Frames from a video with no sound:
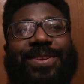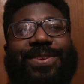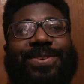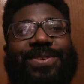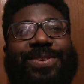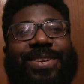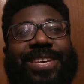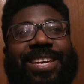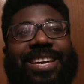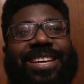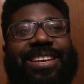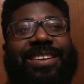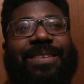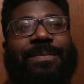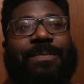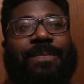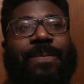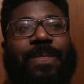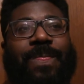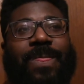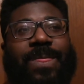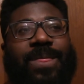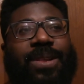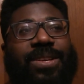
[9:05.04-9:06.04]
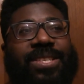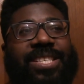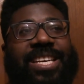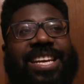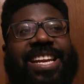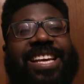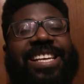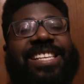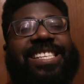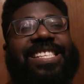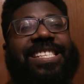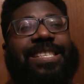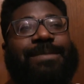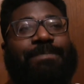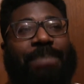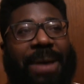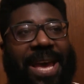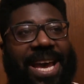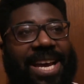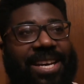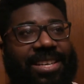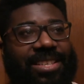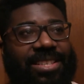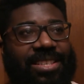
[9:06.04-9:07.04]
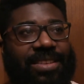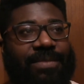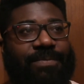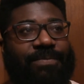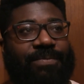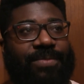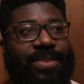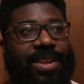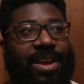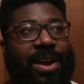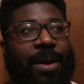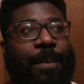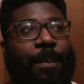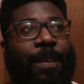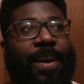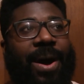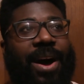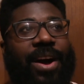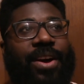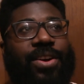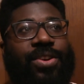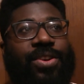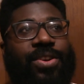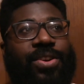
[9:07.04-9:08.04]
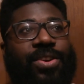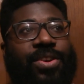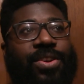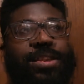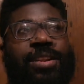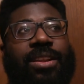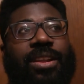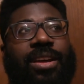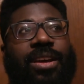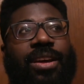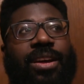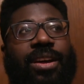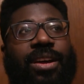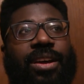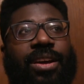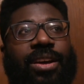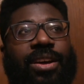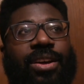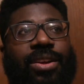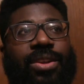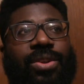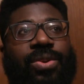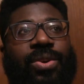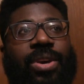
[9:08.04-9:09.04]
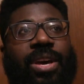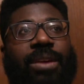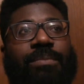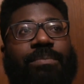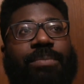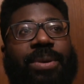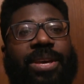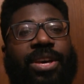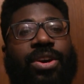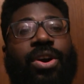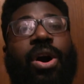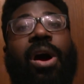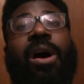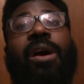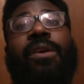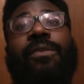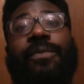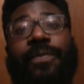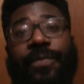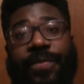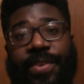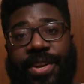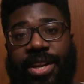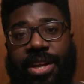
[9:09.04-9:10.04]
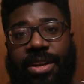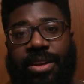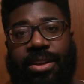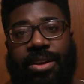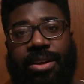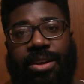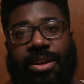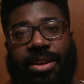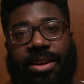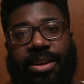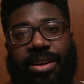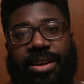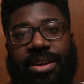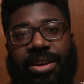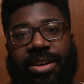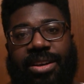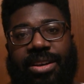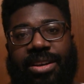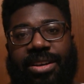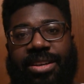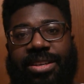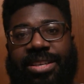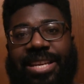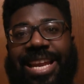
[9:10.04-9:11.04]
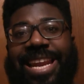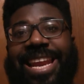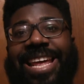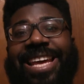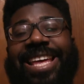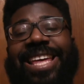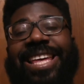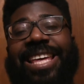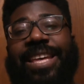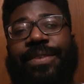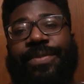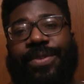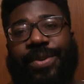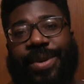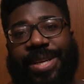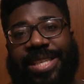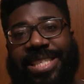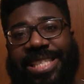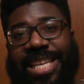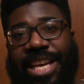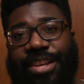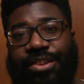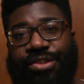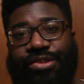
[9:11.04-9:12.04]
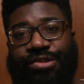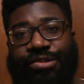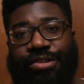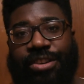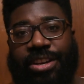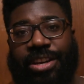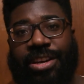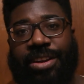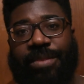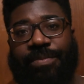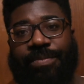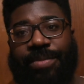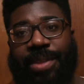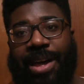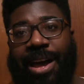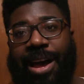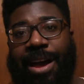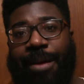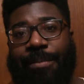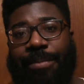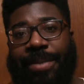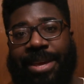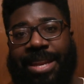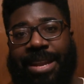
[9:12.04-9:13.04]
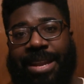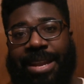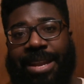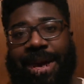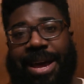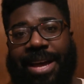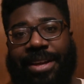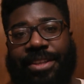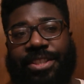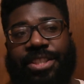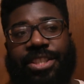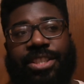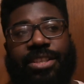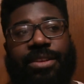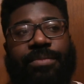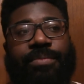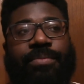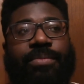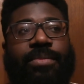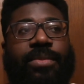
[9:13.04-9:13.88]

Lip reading: who you can, I'm not saying expect, but you can be confident that they can give you a century in a match.